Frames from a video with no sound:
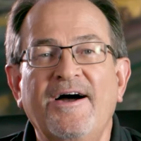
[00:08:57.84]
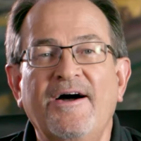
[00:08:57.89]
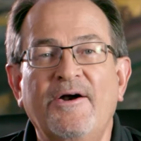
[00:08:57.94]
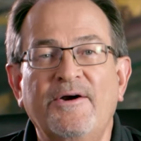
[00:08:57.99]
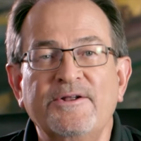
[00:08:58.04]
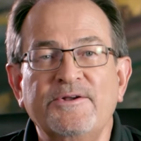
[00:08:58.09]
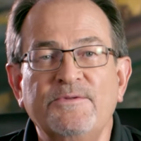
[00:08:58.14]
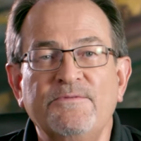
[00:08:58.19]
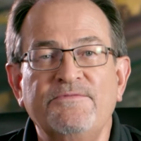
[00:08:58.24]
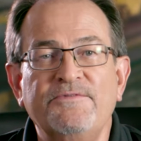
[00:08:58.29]

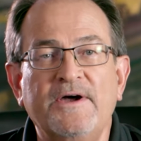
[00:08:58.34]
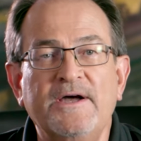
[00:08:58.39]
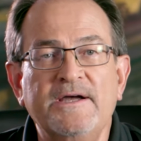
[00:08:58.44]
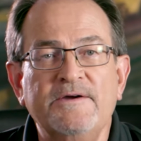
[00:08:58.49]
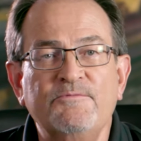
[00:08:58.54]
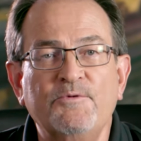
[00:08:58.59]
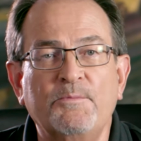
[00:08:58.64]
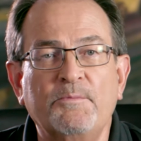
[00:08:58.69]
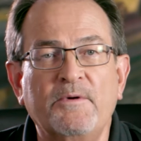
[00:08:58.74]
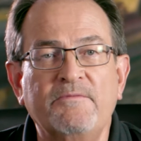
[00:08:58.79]
Article
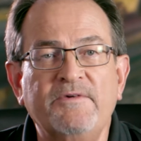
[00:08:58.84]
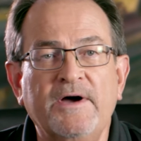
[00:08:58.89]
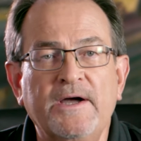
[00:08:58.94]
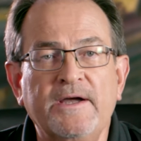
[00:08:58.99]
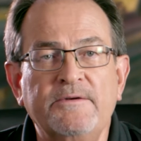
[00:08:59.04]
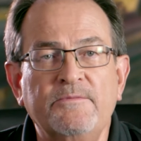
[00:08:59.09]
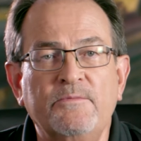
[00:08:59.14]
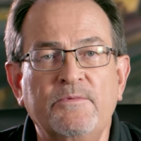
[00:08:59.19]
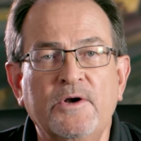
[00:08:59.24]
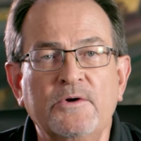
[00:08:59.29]
5 will
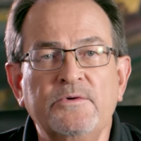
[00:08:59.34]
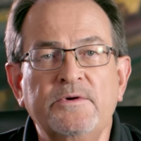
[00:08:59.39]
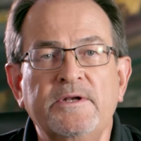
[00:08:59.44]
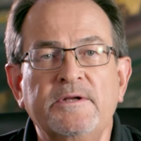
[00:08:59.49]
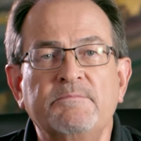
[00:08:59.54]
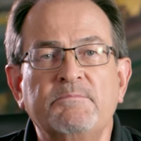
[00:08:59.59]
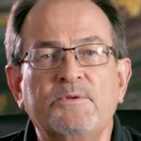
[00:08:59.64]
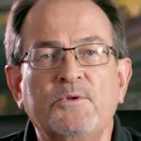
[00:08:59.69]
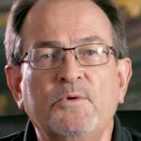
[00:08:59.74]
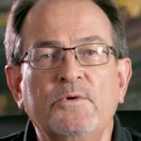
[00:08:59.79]
provide road
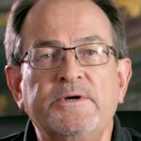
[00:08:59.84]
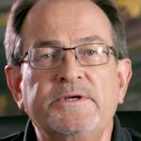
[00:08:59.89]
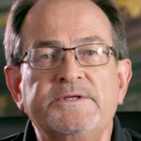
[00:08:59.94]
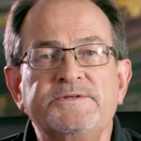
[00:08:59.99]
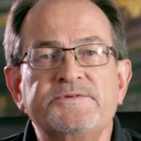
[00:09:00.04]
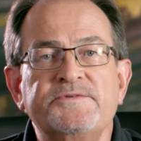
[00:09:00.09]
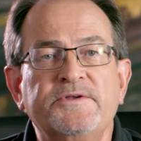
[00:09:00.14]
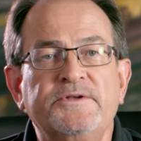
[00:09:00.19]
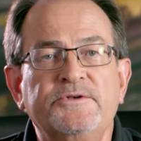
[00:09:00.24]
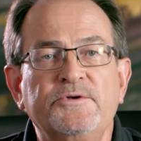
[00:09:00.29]

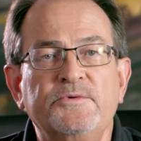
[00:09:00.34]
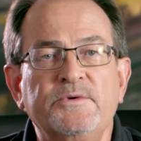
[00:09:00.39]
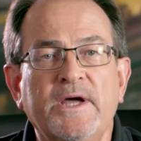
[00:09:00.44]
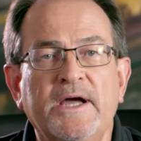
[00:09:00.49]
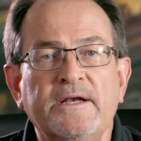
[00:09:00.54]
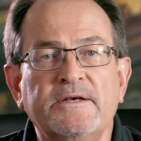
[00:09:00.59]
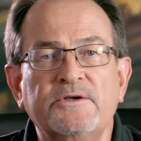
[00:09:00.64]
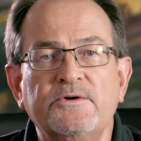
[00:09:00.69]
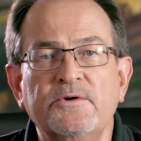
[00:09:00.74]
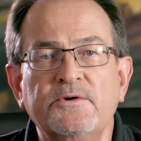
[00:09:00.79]
employees that do
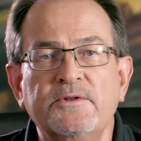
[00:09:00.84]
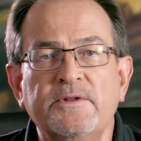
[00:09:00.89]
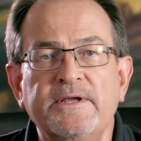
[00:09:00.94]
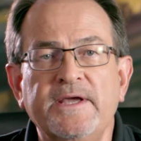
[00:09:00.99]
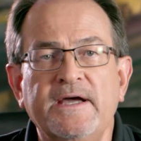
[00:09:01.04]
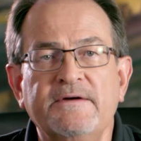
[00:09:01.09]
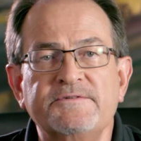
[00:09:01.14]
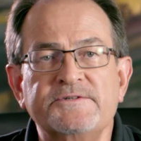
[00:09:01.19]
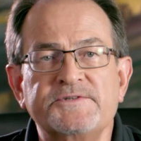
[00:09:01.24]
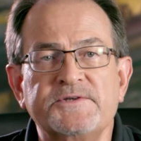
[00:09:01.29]
not currently
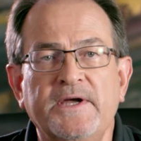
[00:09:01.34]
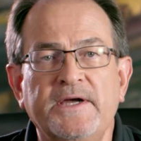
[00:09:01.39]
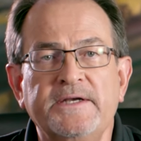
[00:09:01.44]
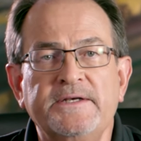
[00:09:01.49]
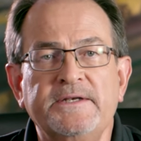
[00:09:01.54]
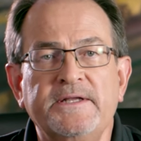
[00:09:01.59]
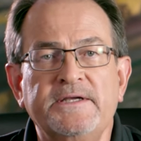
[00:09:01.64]
have assigned